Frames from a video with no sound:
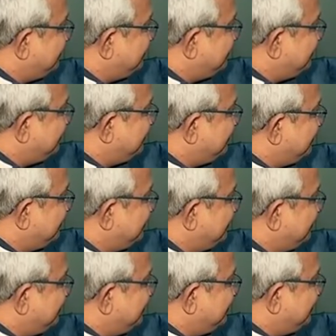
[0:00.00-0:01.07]

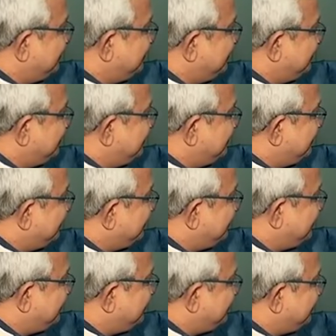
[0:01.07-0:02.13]

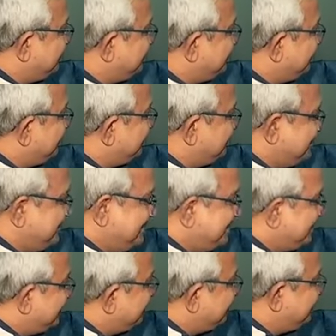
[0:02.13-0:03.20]

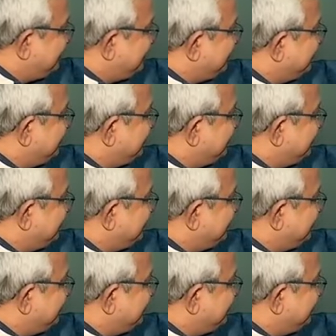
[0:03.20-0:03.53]
The person shown says nothing.